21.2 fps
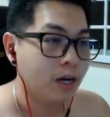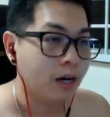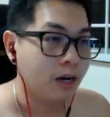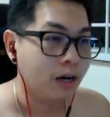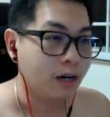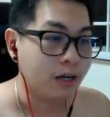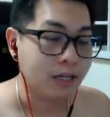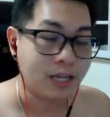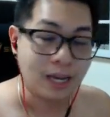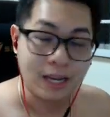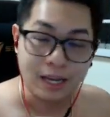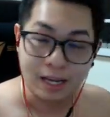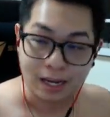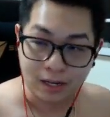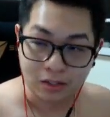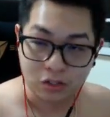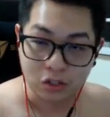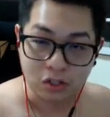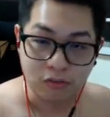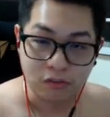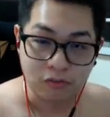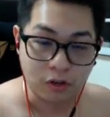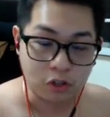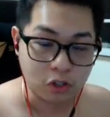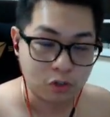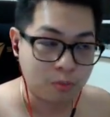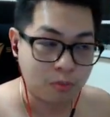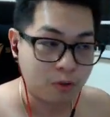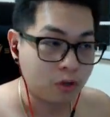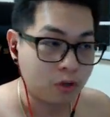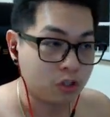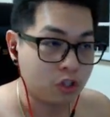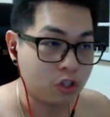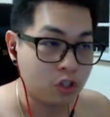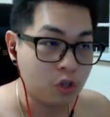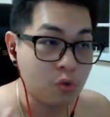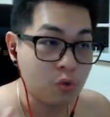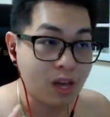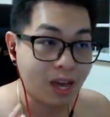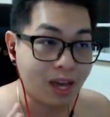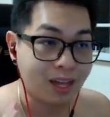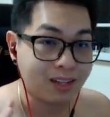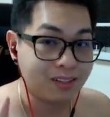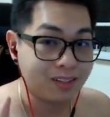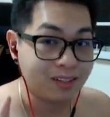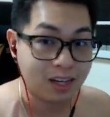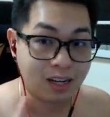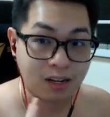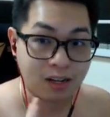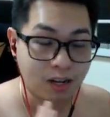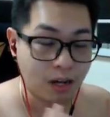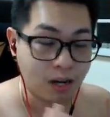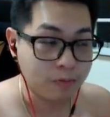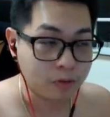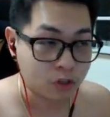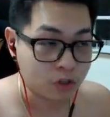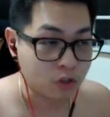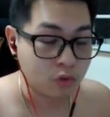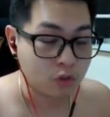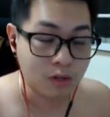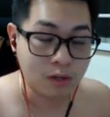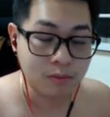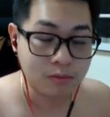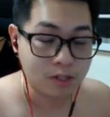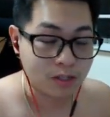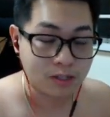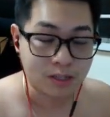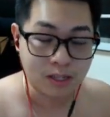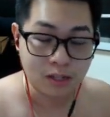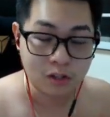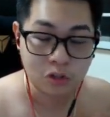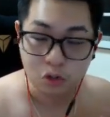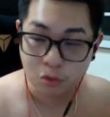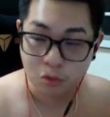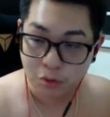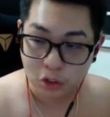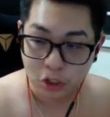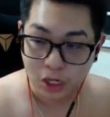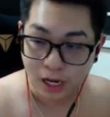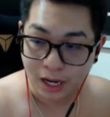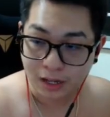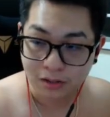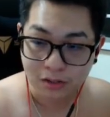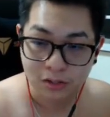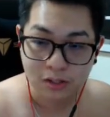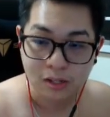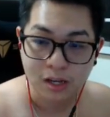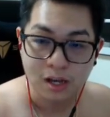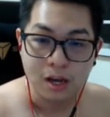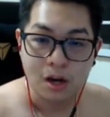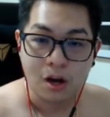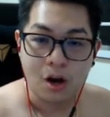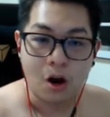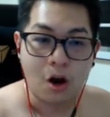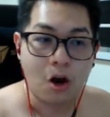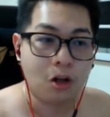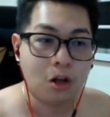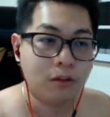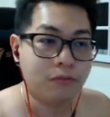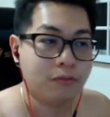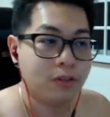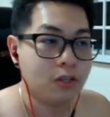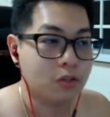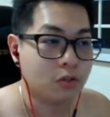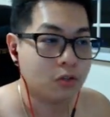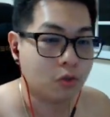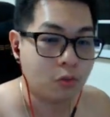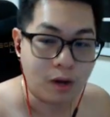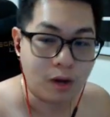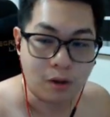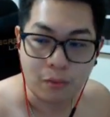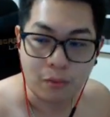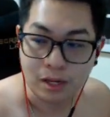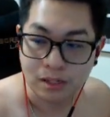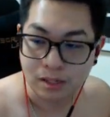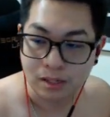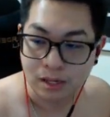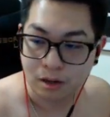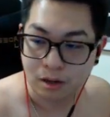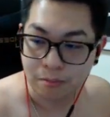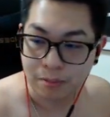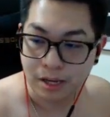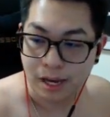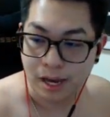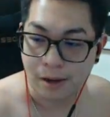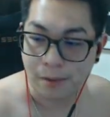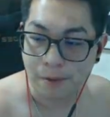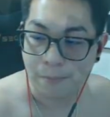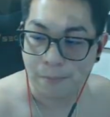gaining access to various perks. You can come to the streams and send super chats. All of these are great ways to help me out.